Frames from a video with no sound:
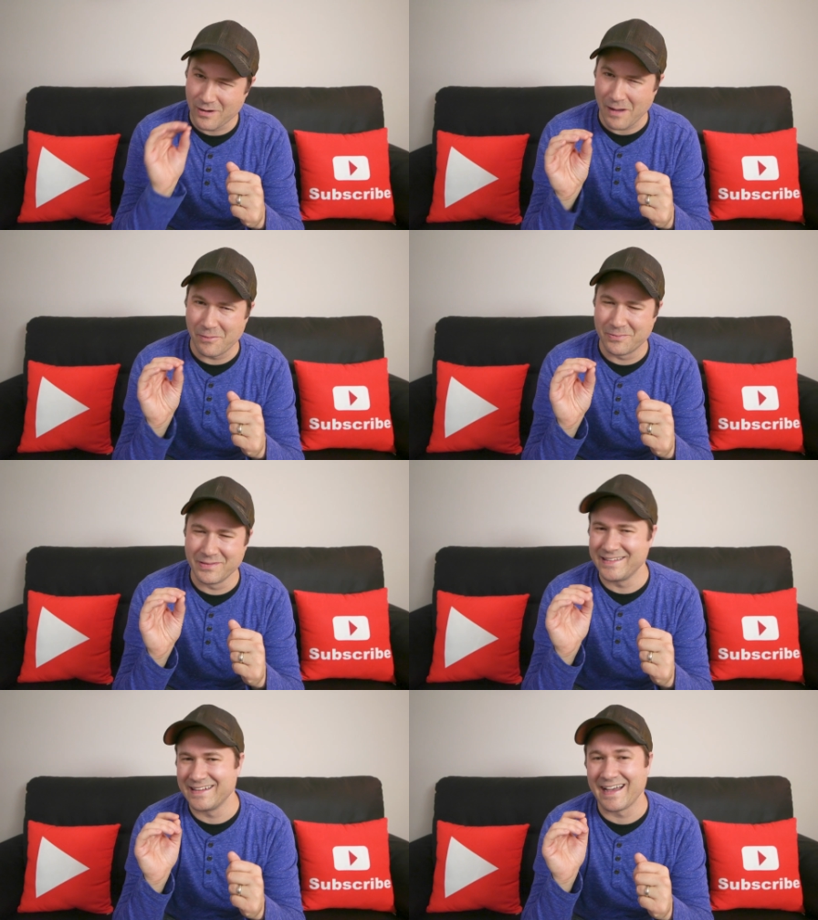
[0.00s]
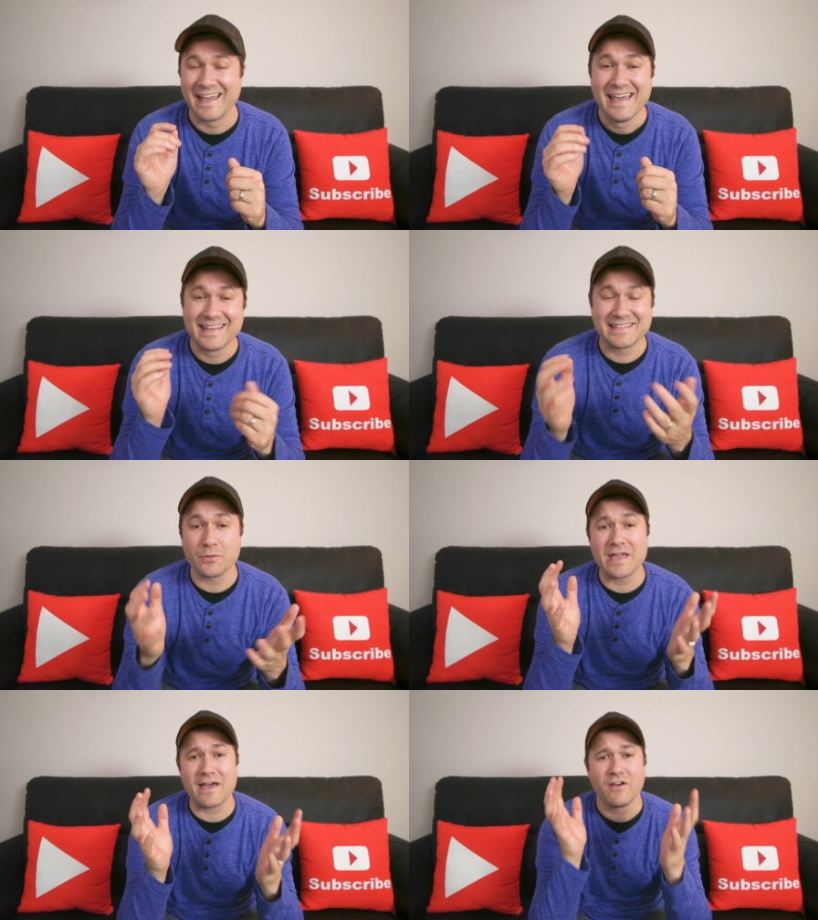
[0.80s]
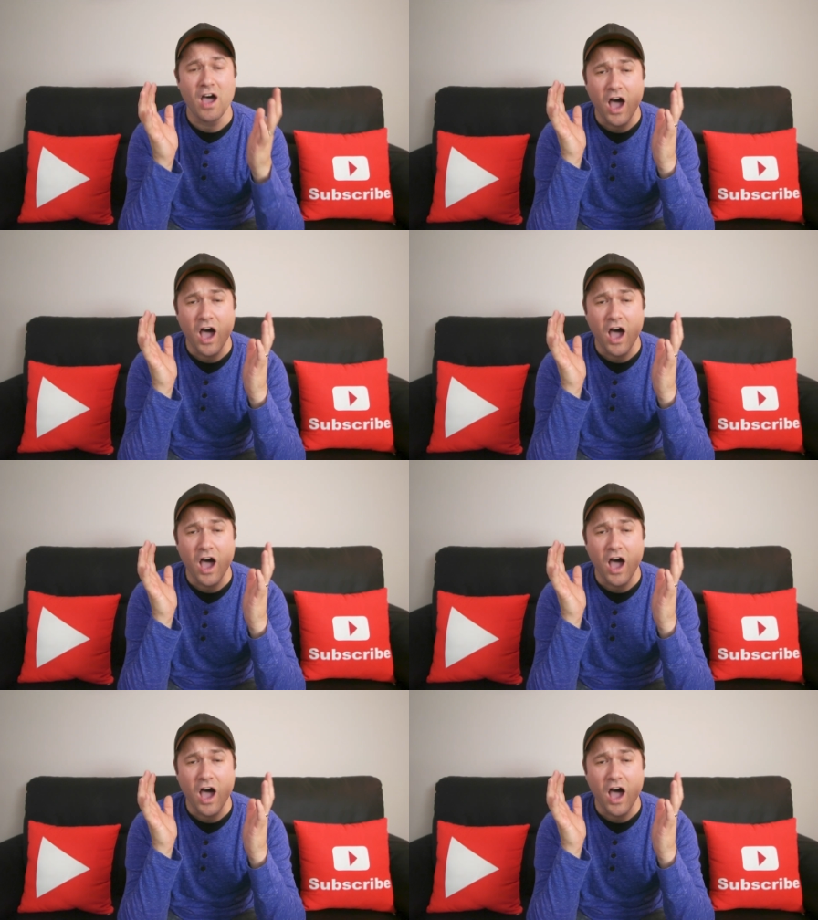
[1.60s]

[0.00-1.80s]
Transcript: Probably not. They said we have